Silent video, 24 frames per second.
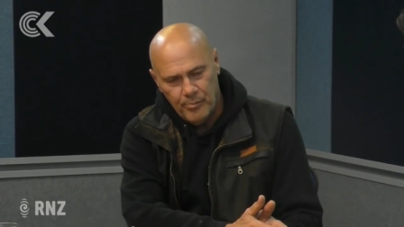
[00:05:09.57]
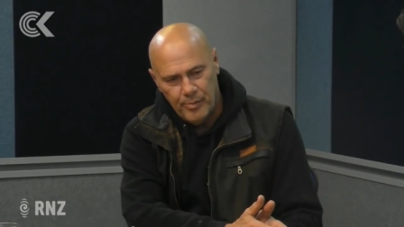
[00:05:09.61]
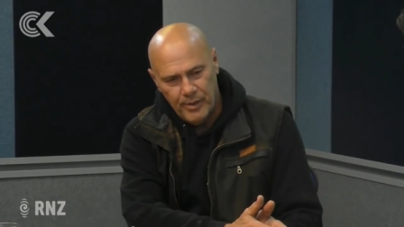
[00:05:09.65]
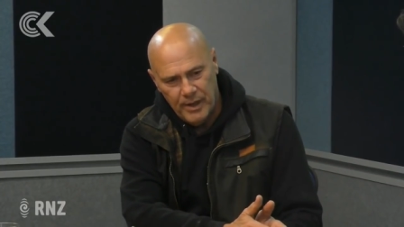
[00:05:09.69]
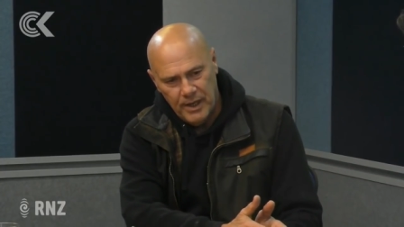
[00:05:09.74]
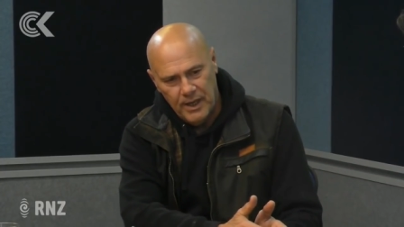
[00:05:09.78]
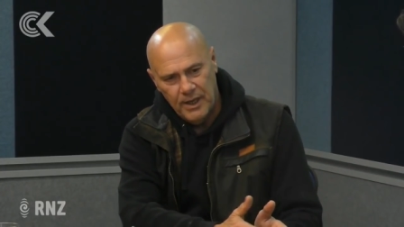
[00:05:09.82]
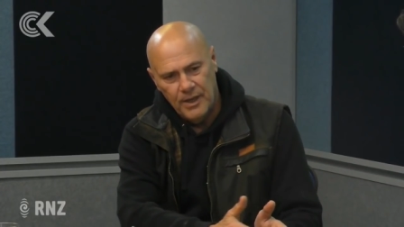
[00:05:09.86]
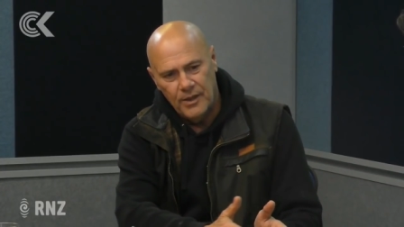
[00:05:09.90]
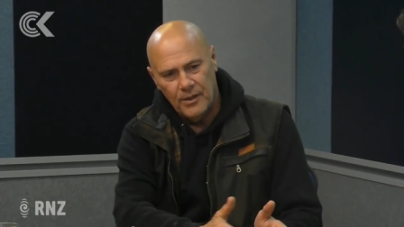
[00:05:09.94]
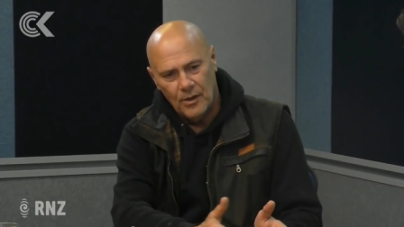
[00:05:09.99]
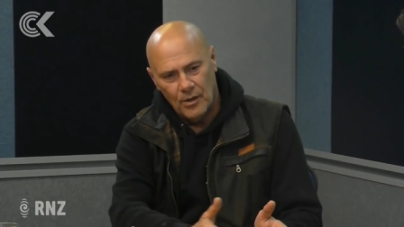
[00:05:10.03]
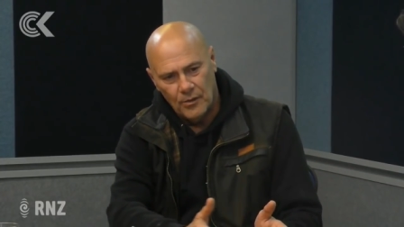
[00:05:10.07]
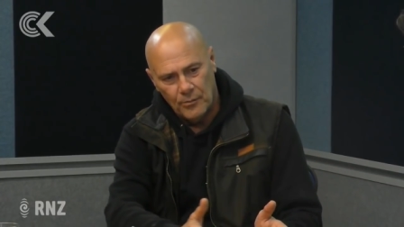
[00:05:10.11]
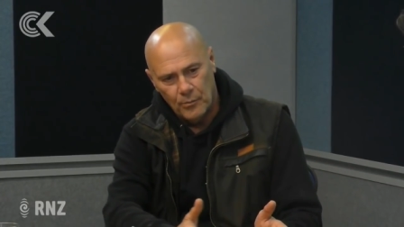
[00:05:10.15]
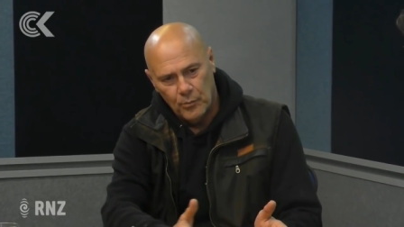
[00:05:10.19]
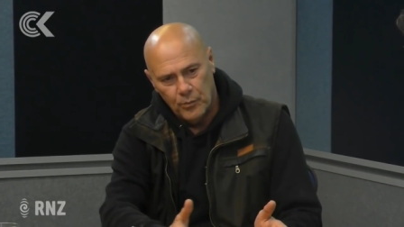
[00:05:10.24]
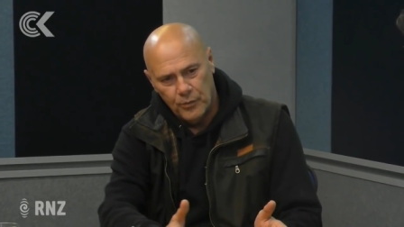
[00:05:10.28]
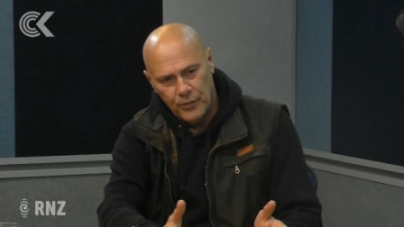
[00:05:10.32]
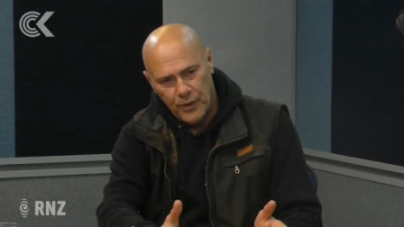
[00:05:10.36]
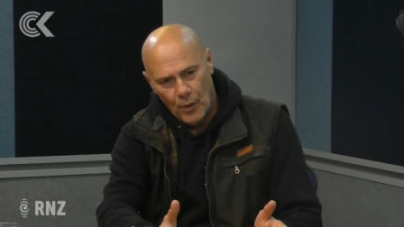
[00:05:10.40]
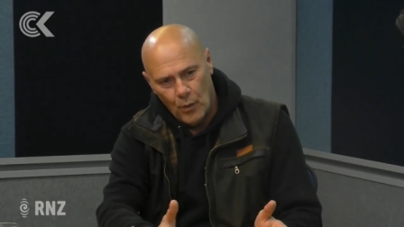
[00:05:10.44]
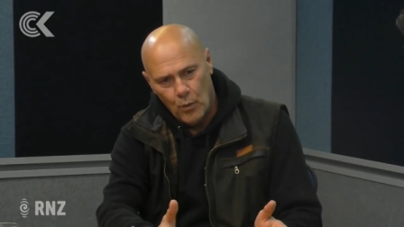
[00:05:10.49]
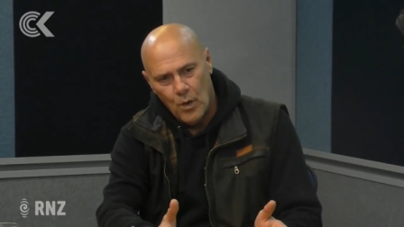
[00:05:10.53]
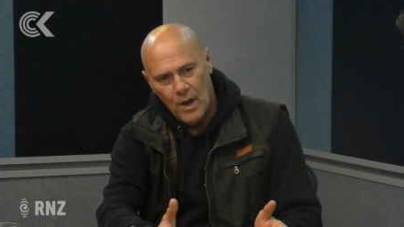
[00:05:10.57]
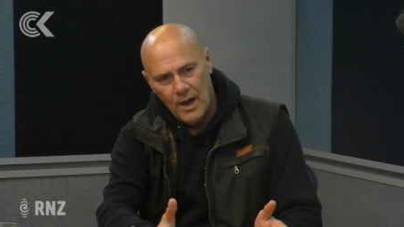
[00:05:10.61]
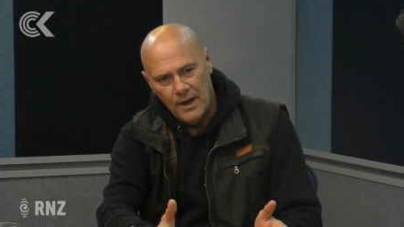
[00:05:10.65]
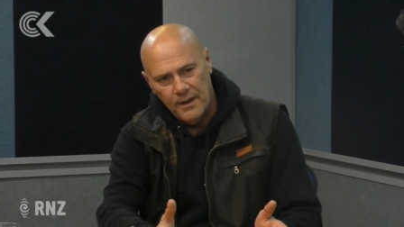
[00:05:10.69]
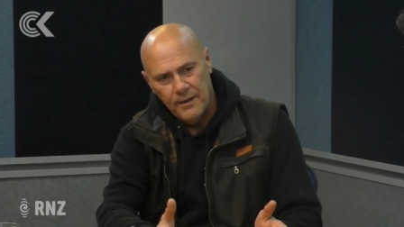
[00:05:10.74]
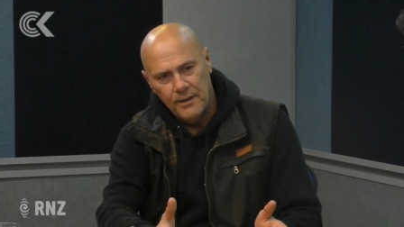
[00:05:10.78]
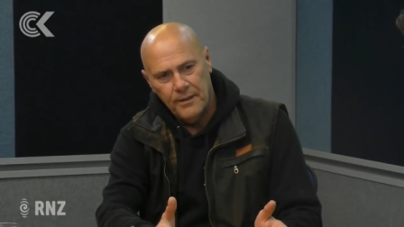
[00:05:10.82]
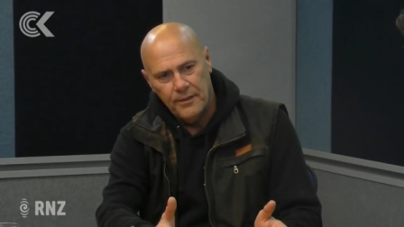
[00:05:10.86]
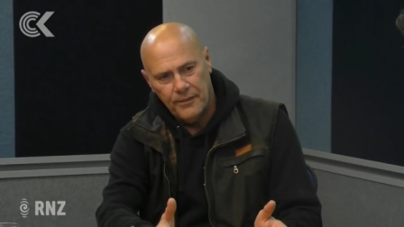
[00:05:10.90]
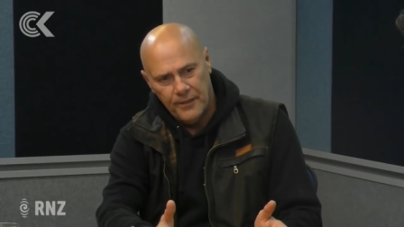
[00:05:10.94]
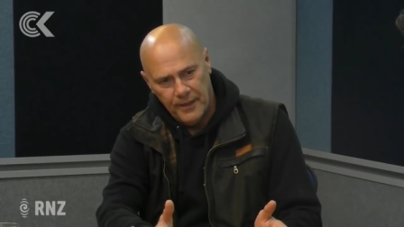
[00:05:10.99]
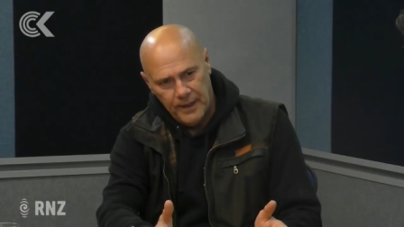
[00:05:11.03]
be the, the
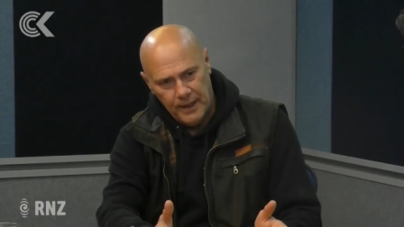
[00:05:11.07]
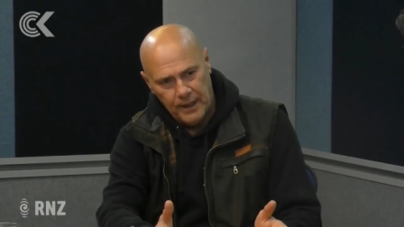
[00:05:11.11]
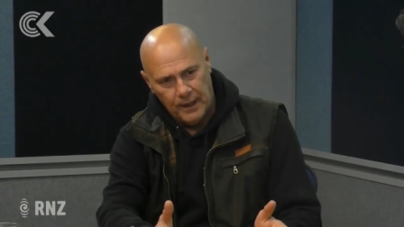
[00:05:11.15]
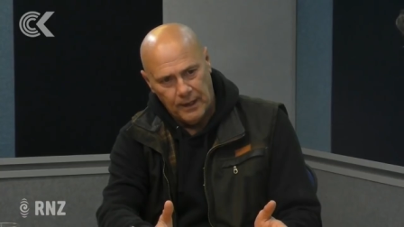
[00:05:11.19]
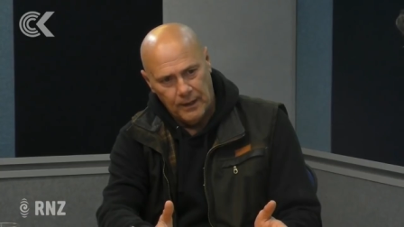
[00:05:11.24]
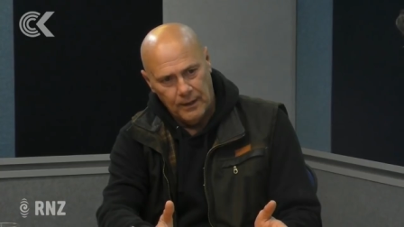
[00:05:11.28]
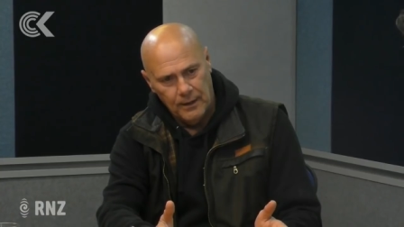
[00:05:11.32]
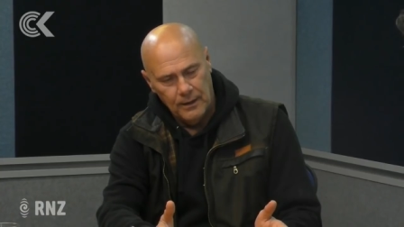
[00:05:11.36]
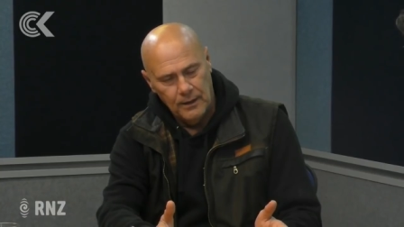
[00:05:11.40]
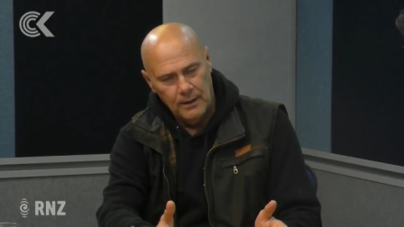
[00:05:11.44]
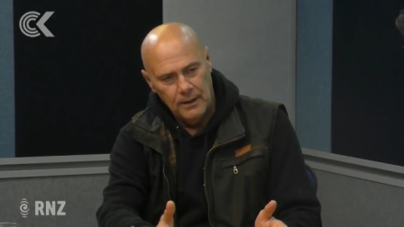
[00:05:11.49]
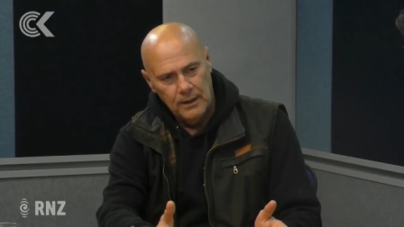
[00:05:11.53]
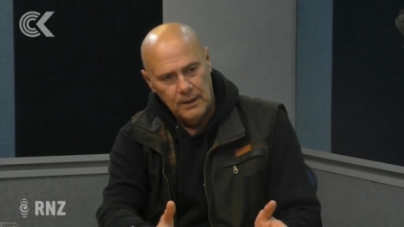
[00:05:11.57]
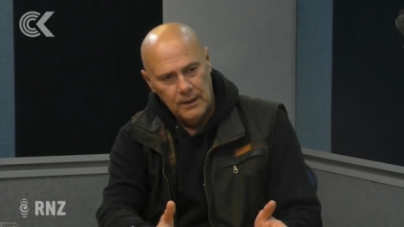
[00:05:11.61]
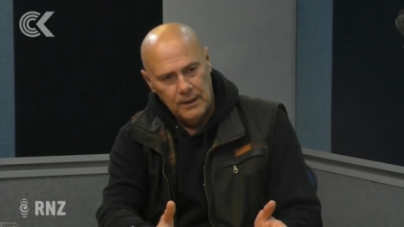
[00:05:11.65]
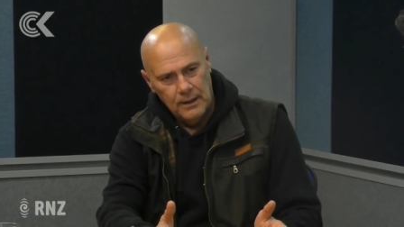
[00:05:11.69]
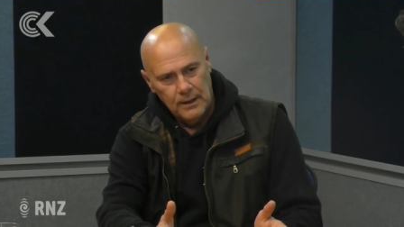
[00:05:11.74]
one thing